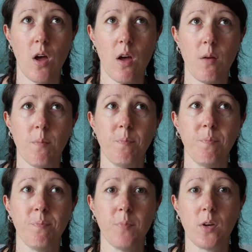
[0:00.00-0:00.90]

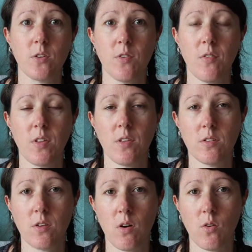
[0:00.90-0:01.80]
because of everything
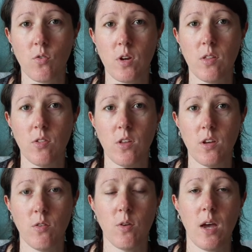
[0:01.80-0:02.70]
that's going on in
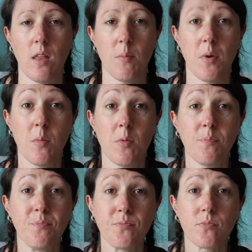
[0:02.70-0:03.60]
the UK at the moment.